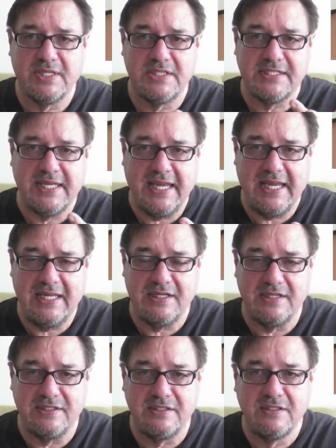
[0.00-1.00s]
this
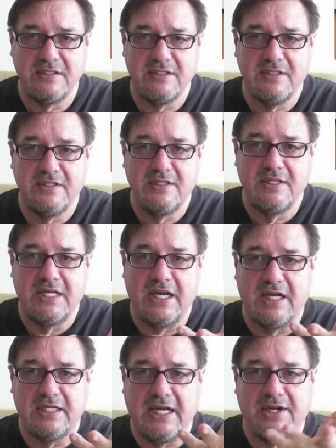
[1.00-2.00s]
Canon,
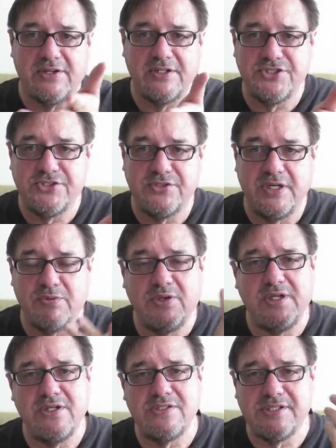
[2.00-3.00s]
out on the street.
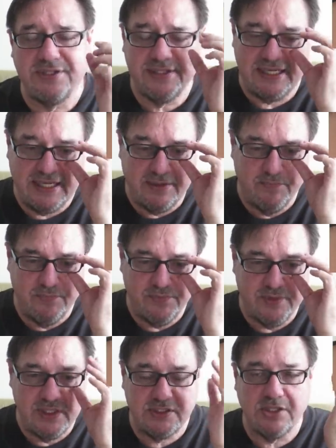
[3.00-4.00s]
Well, here's the thing.
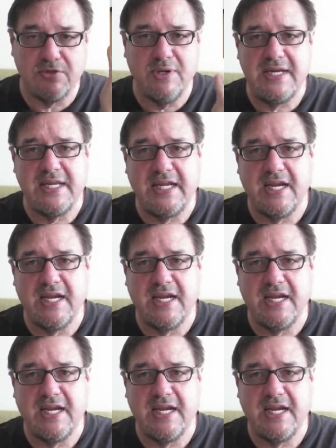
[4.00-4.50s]
It's a great